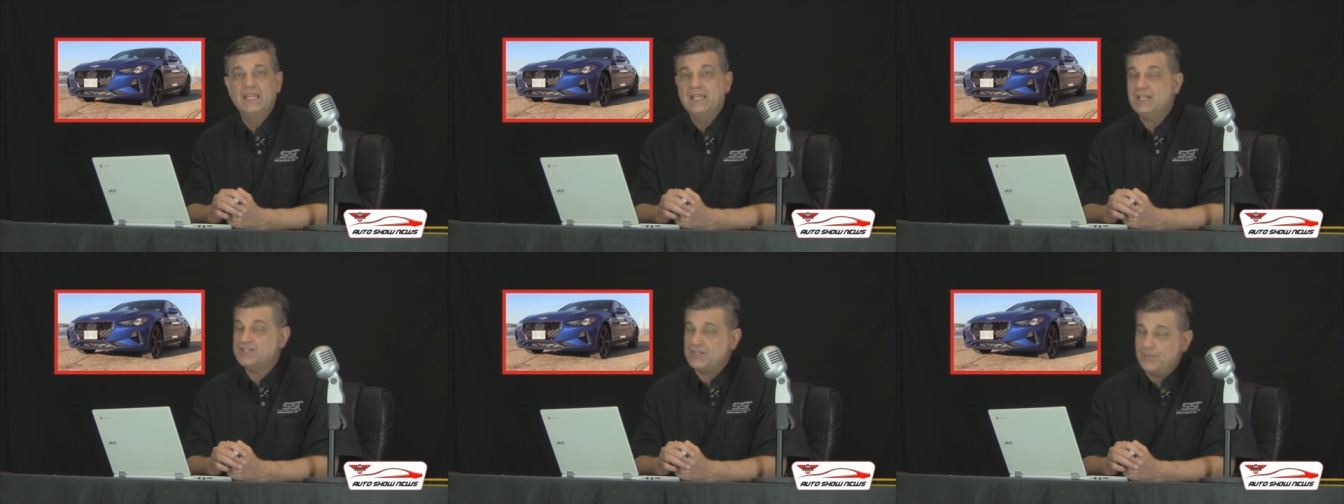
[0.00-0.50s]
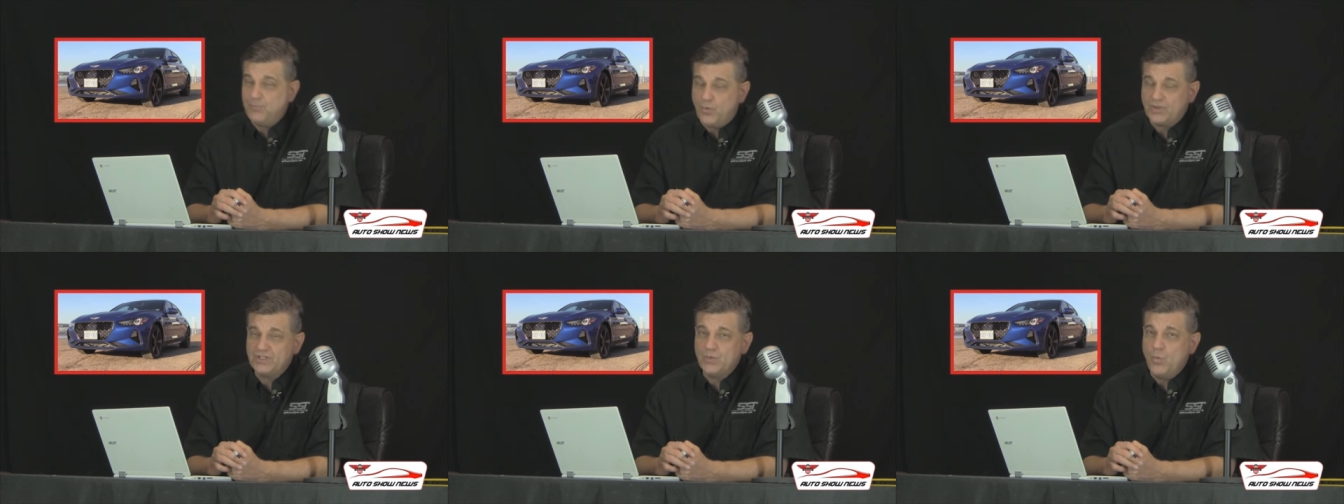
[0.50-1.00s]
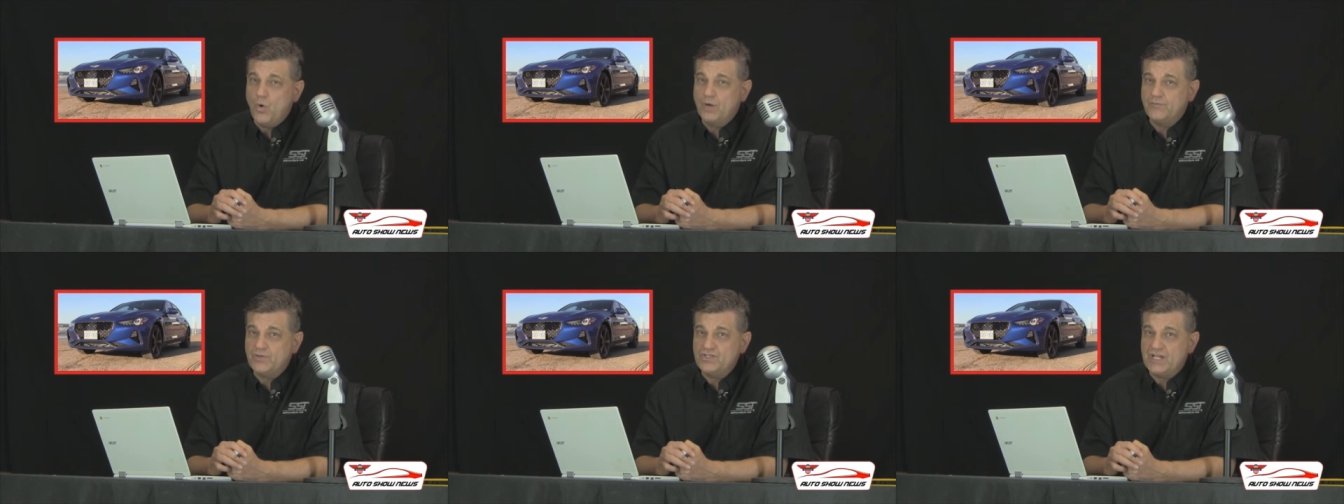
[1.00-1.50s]
It's an important
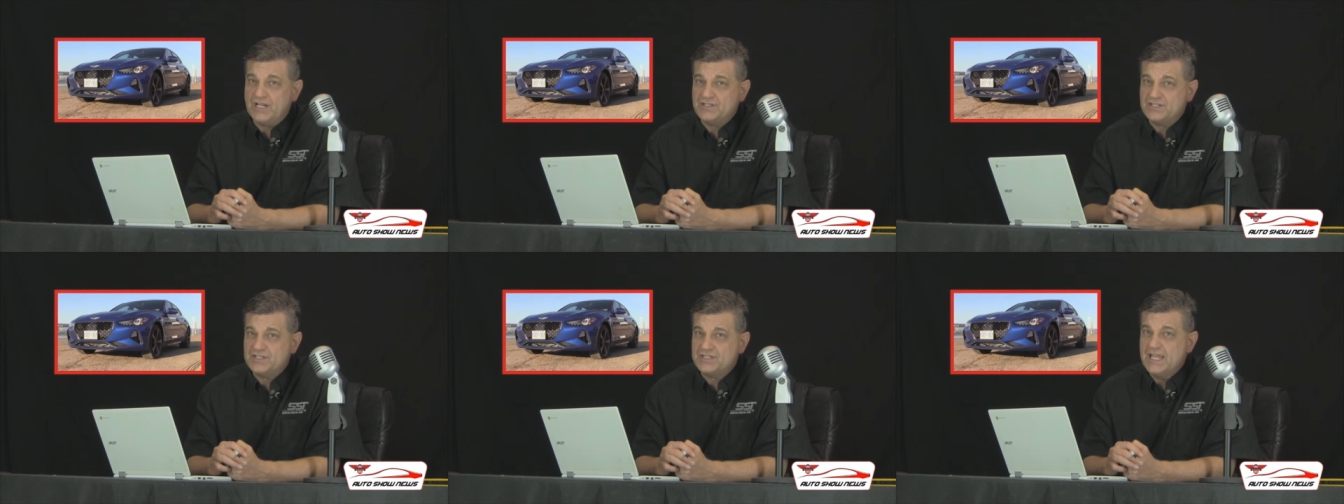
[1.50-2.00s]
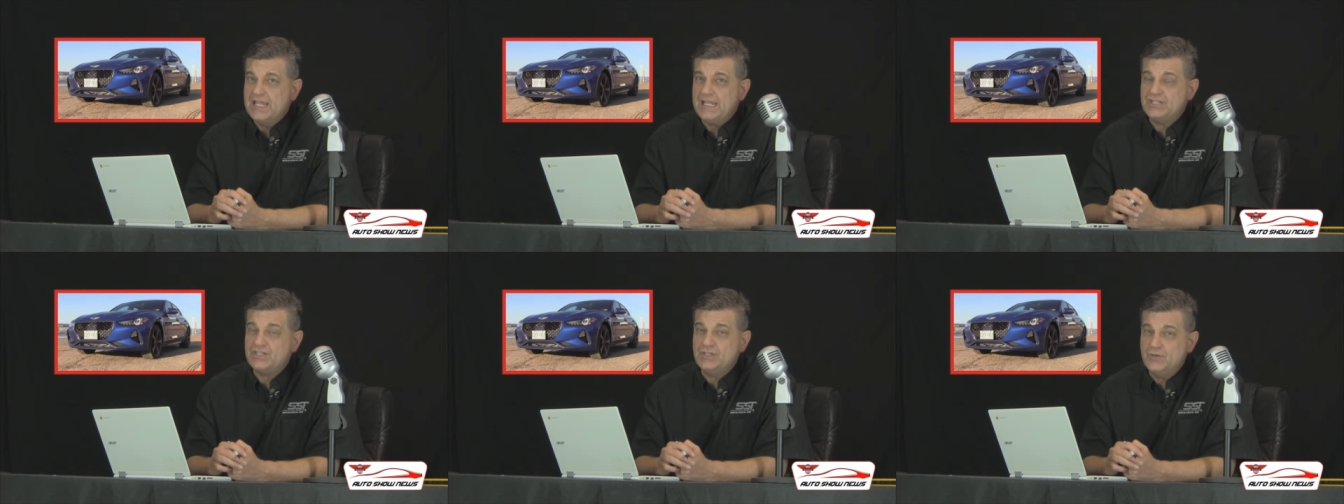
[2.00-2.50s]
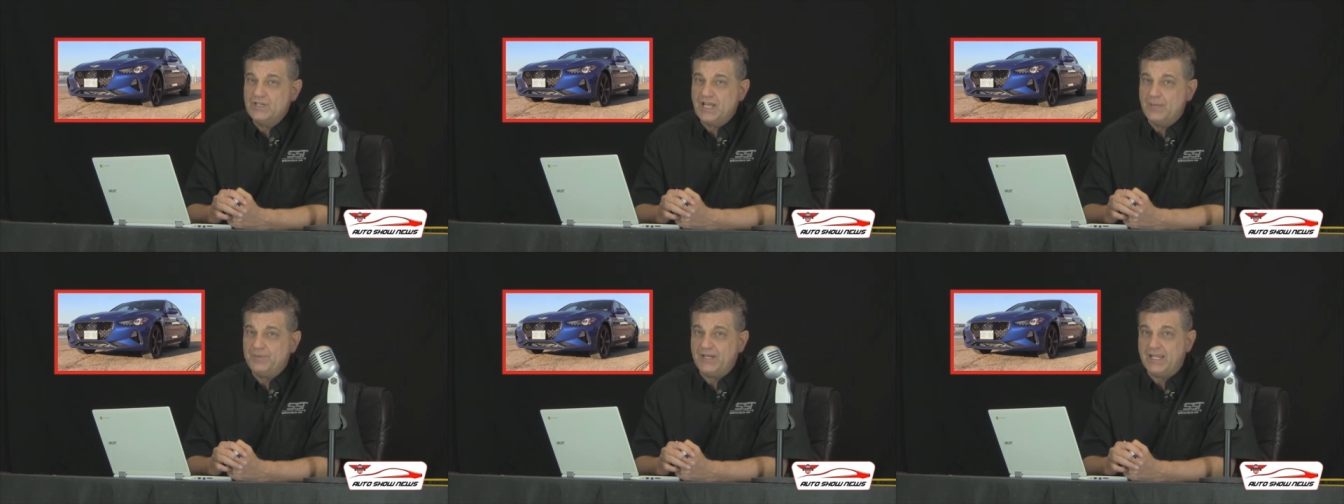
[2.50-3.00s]
award for Genesis. It's a new
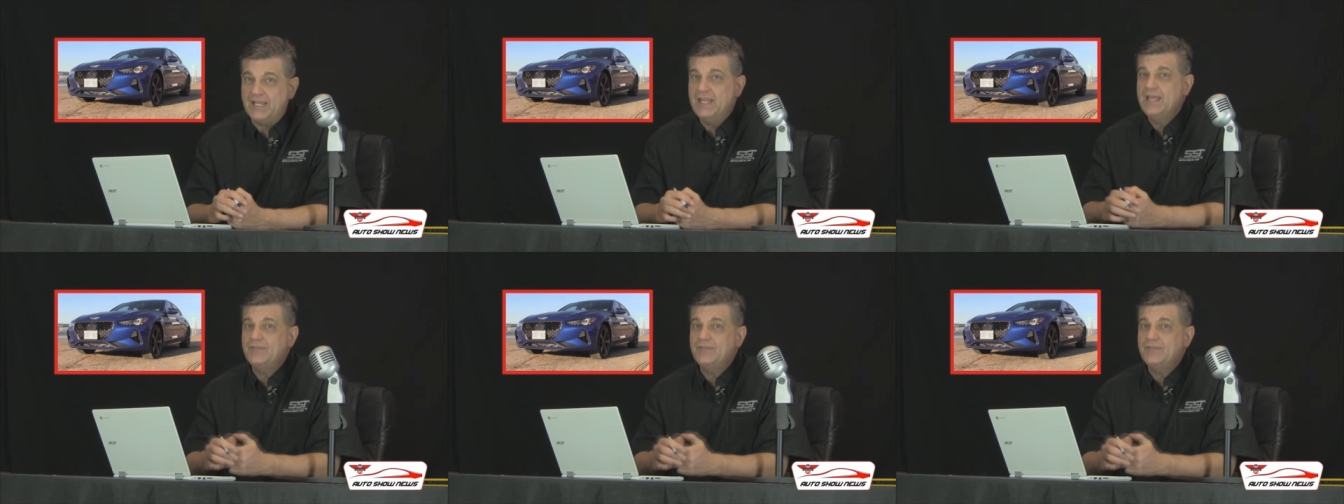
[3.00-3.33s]
company.